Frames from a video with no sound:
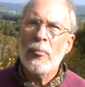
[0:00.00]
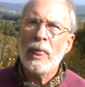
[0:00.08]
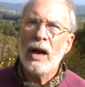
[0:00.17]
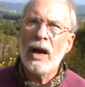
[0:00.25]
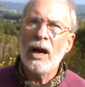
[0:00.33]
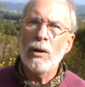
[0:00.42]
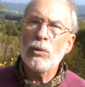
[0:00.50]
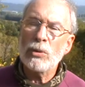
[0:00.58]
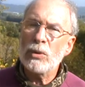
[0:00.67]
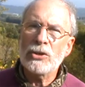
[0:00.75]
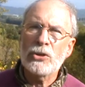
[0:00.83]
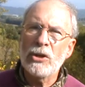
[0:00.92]

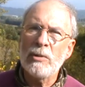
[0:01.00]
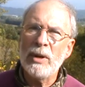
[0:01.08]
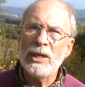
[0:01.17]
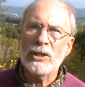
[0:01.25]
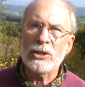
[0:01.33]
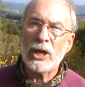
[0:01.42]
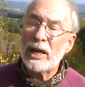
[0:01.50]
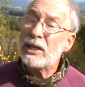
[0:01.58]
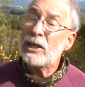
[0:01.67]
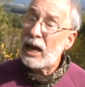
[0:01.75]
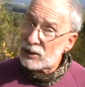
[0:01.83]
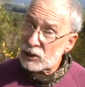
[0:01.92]
was 30 metres, and it
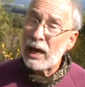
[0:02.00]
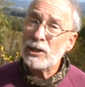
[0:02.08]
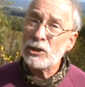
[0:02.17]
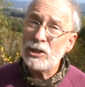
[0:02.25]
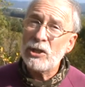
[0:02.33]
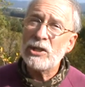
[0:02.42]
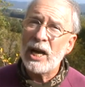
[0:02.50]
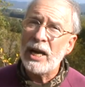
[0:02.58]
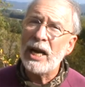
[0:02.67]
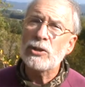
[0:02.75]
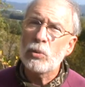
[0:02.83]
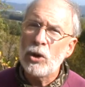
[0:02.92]
has actually today
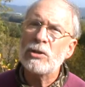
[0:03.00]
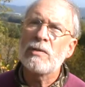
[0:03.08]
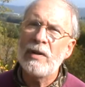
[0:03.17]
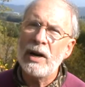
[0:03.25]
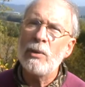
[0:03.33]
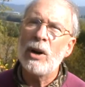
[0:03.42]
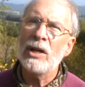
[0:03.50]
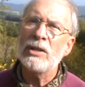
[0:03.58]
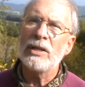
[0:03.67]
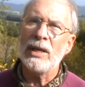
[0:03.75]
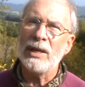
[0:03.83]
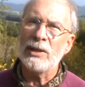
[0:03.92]
has worked very well
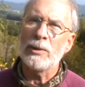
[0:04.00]
indeed.